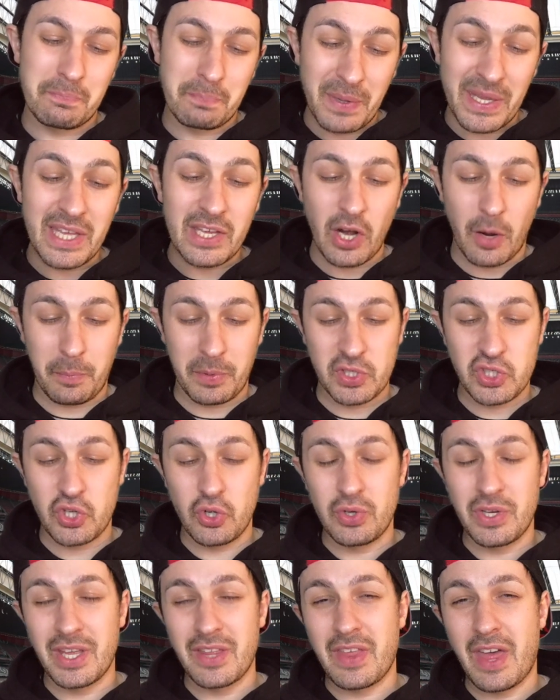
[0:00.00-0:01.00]
be an
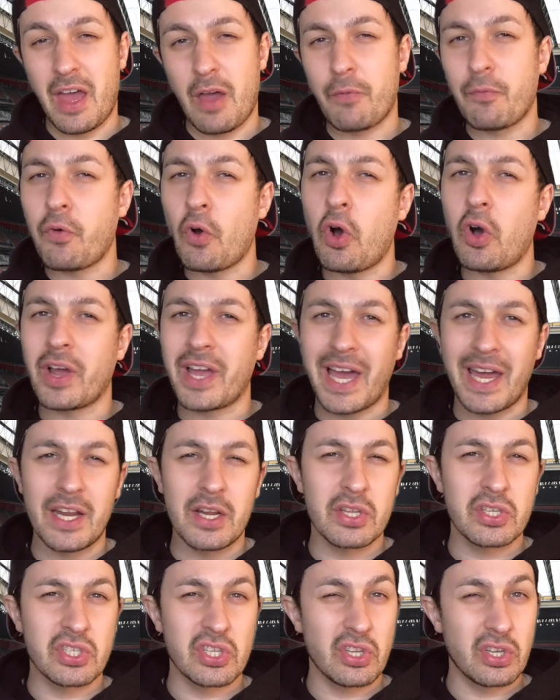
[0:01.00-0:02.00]
opportunity there for
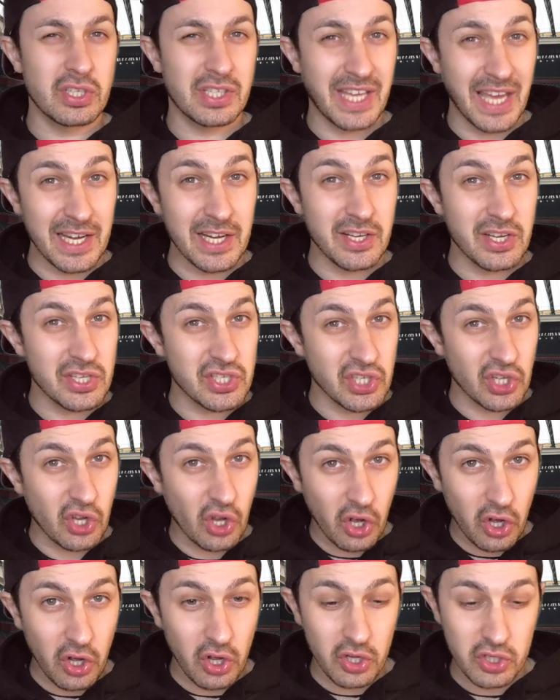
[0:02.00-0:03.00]
Canada to
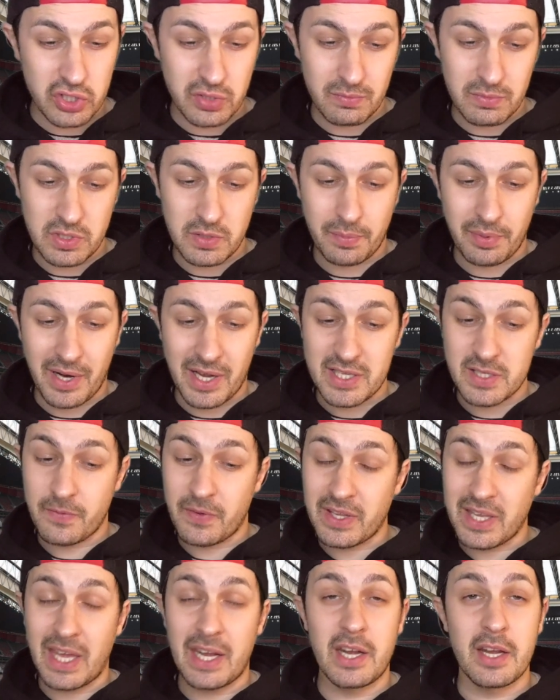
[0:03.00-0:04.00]
cause some surprise. I
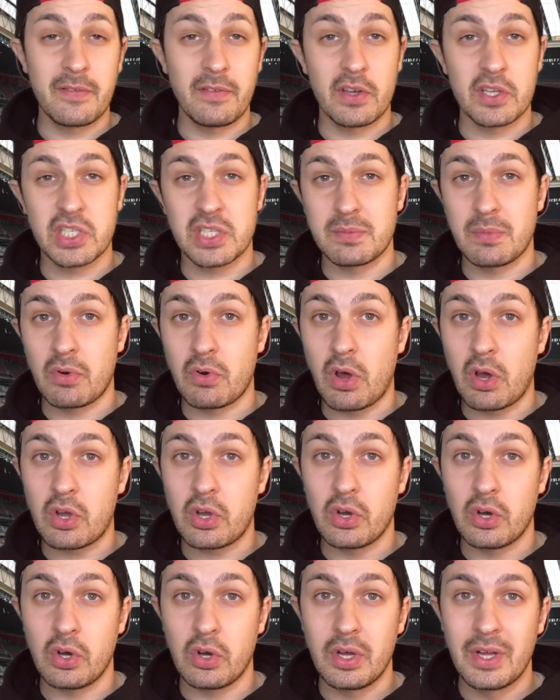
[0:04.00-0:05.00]
think Canada versus
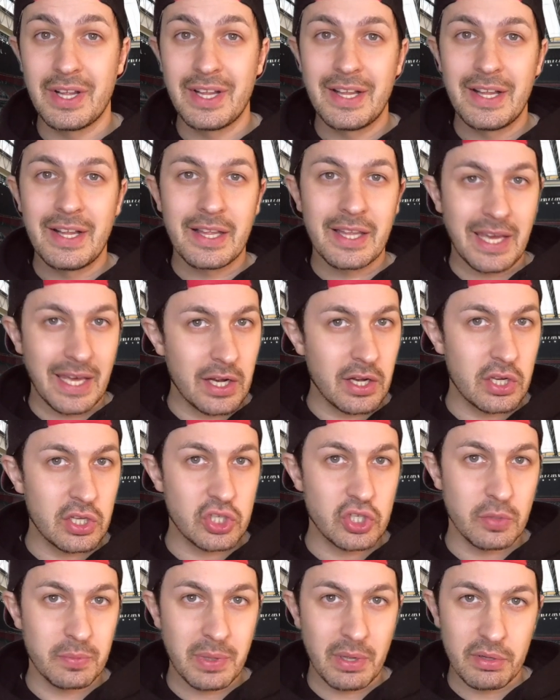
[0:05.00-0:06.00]
Morocco, Canada
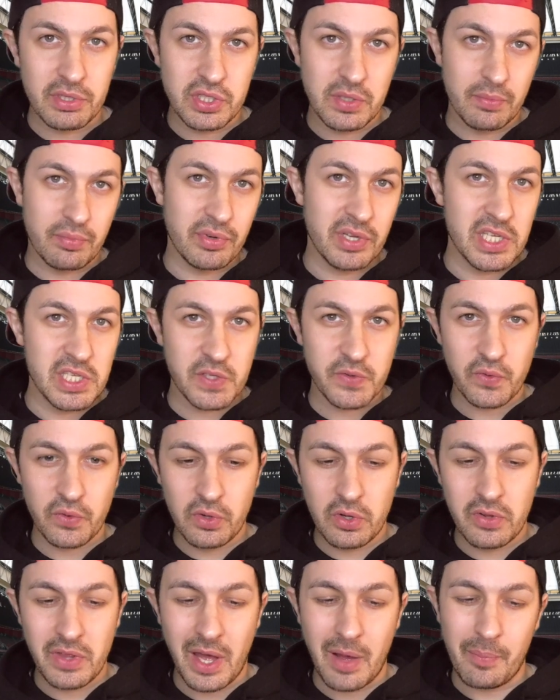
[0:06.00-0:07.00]
should be able to breeze
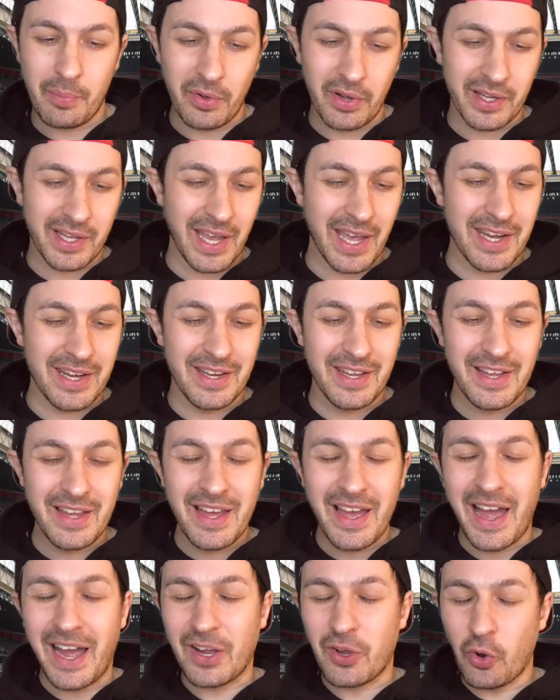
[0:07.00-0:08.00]
through that. But again,
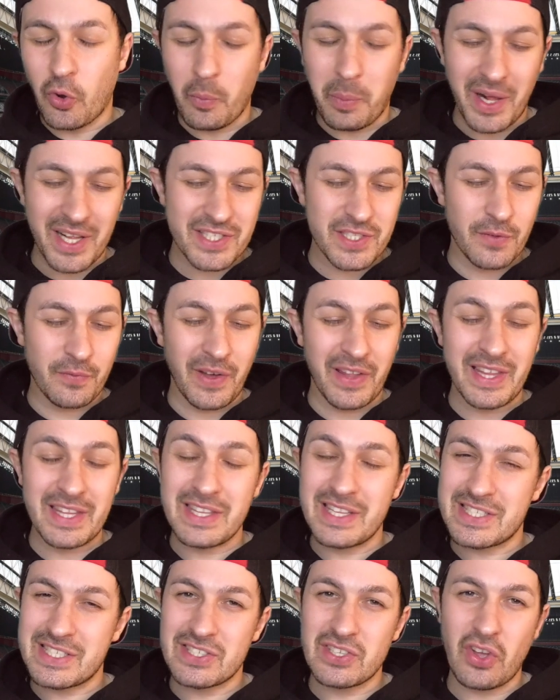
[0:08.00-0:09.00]
I go back to the fact
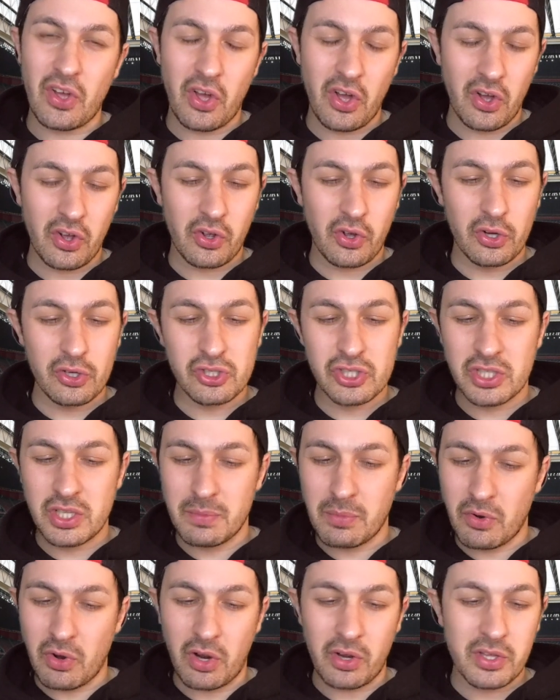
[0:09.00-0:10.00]
that this is a hot country.
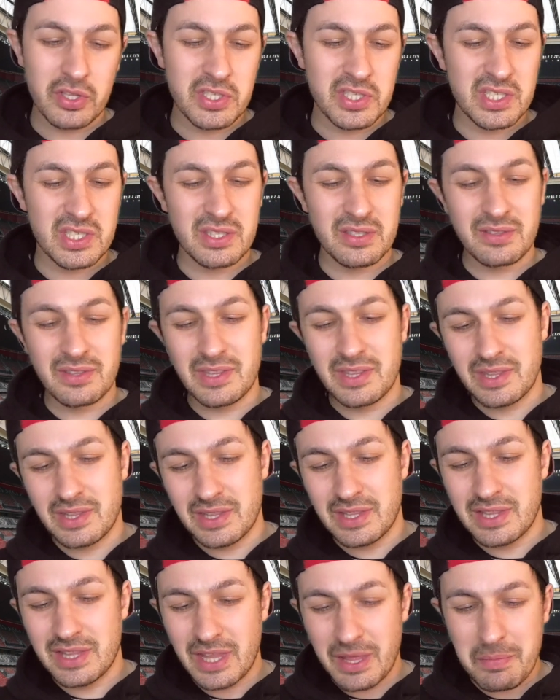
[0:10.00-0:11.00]
The Moroccans,
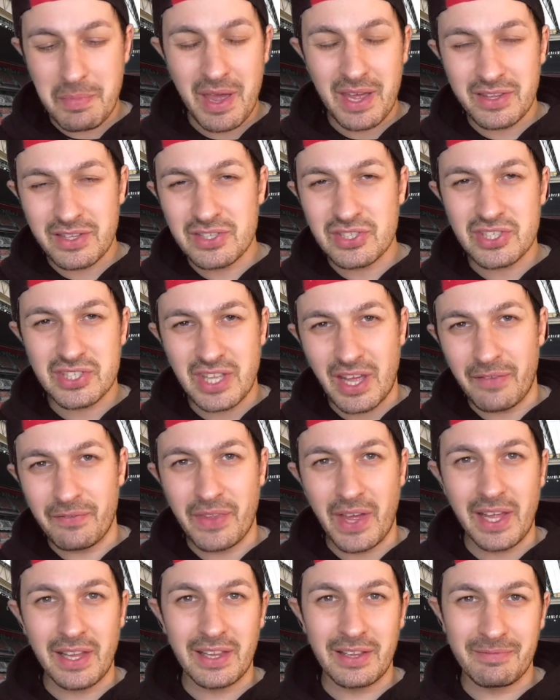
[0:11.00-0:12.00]
they may just have
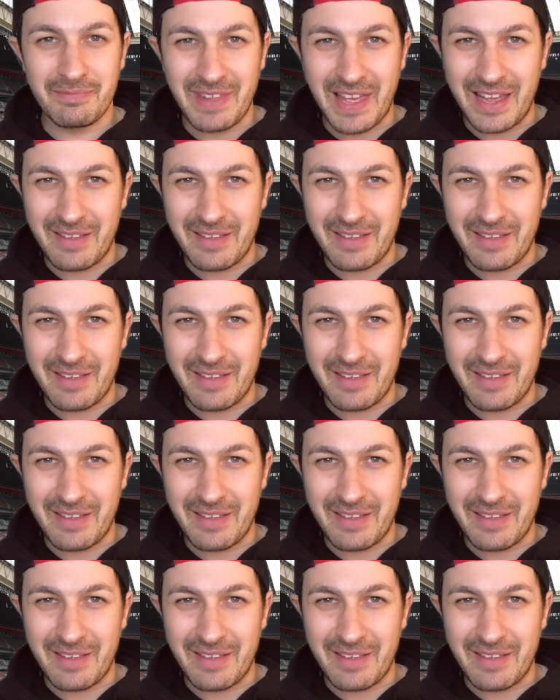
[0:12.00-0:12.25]
that